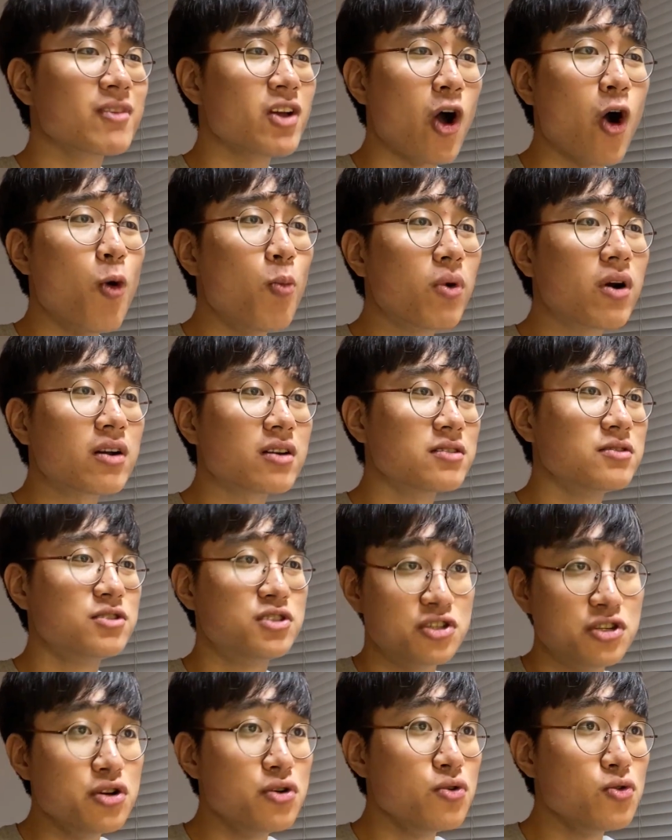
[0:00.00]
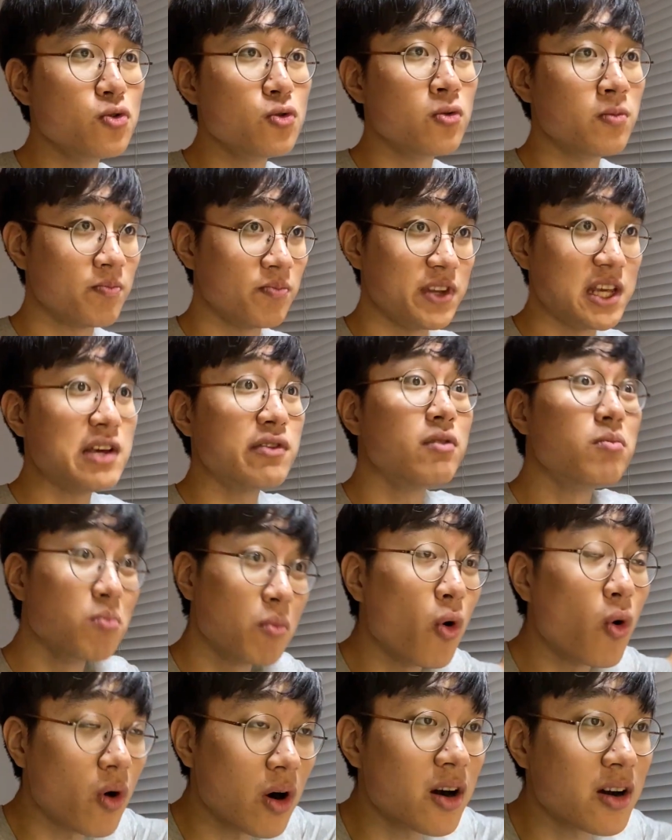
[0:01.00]
homework due even
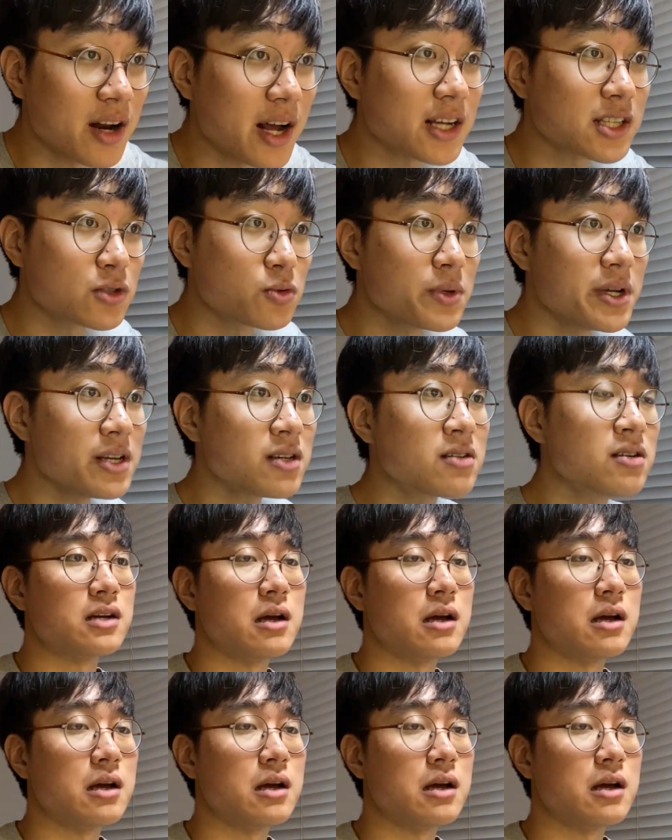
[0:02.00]
more next week.